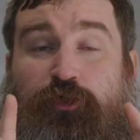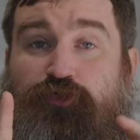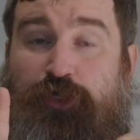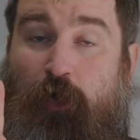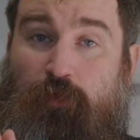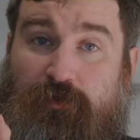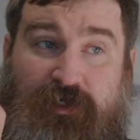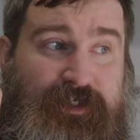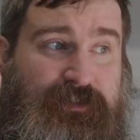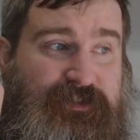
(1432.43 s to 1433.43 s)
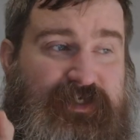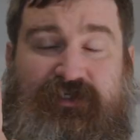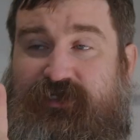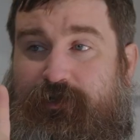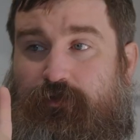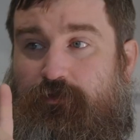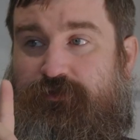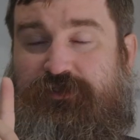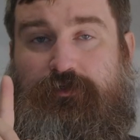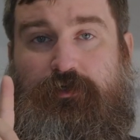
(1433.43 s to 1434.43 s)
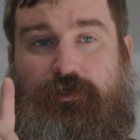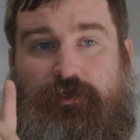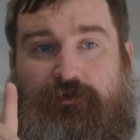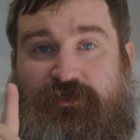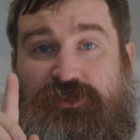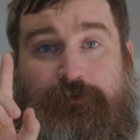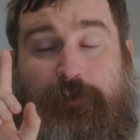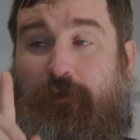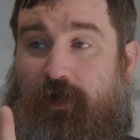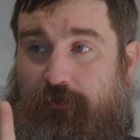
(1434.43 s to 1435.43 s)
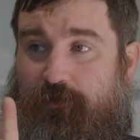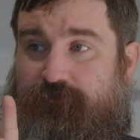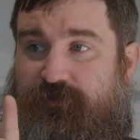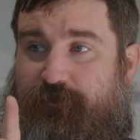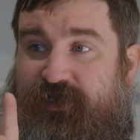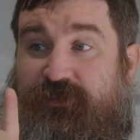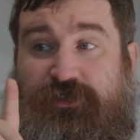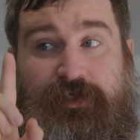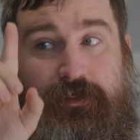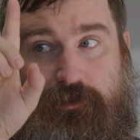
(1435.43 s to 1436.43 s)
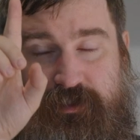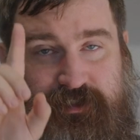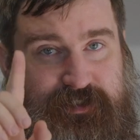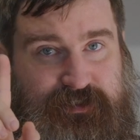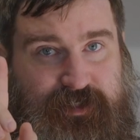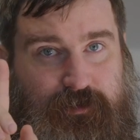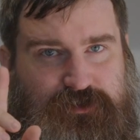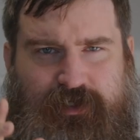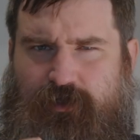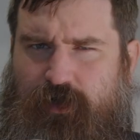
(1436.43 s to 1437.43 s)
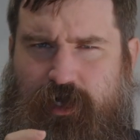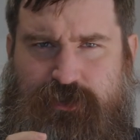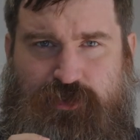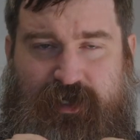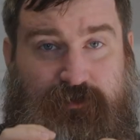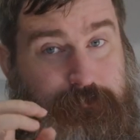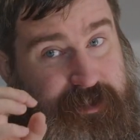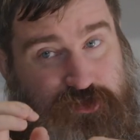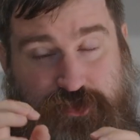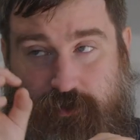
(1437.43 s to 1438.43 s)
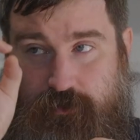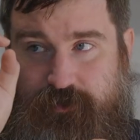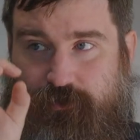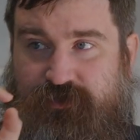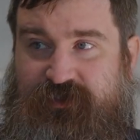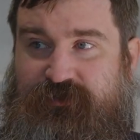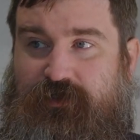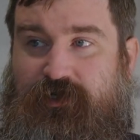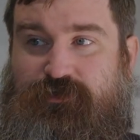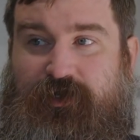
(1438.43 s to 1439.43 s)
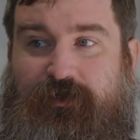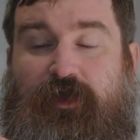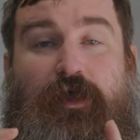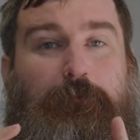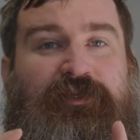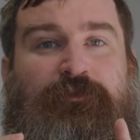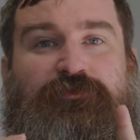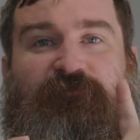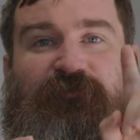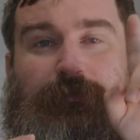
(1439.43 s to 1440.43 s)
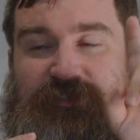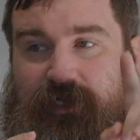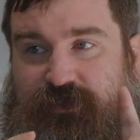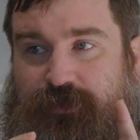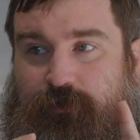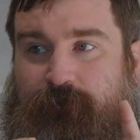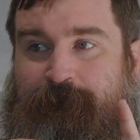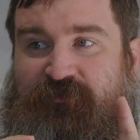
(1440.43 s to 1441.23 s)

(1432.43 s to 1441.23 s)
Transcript: you don't look in the details, there's going to be problems because you need to look in the details like a contract and make sure that there's things in the contract. Yes. But then there's a flip side to it